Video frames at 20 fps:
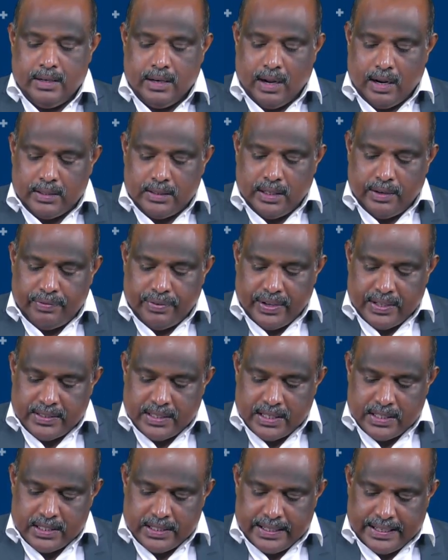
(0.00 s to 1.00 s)
northern
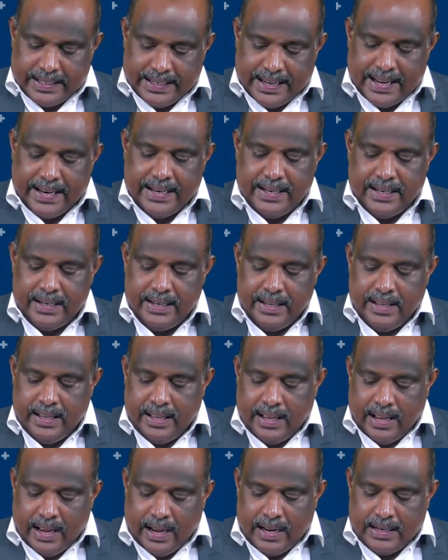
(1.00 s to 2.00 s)
phase as N,
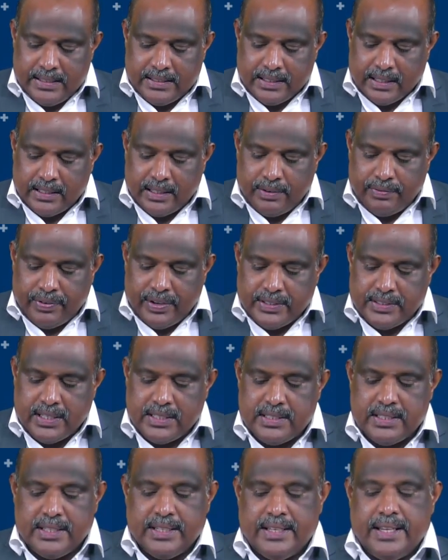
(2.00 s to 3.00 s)
and southern phase
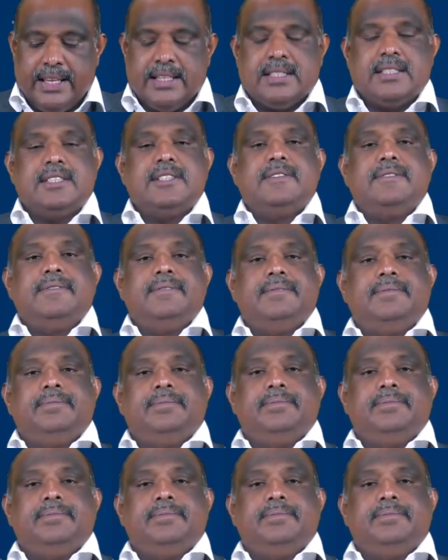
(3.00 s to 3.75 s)
as S.